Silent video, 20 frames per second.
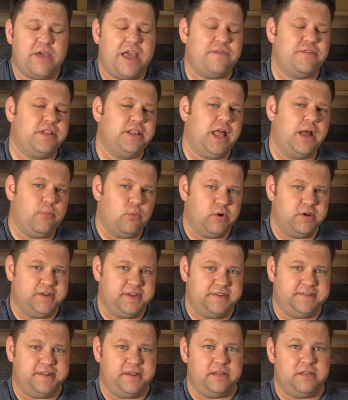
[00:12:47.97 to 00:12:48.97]
I have a lot more
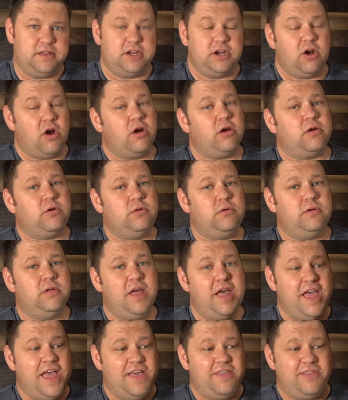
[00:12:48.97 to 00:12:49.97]
detail in an article
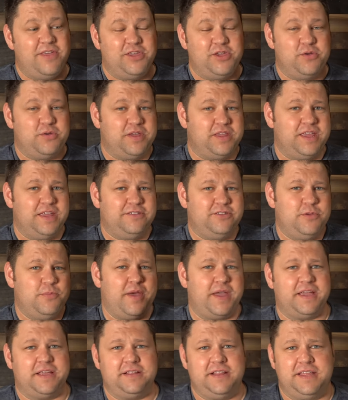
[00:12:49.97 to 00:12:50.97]
that you can get to
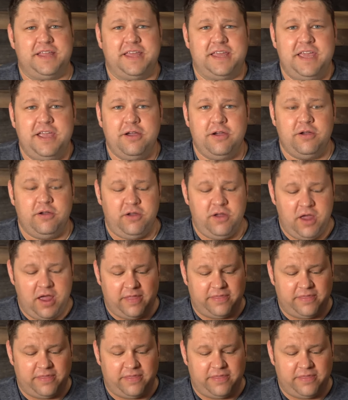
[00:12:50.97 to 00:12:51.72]
by clicking here.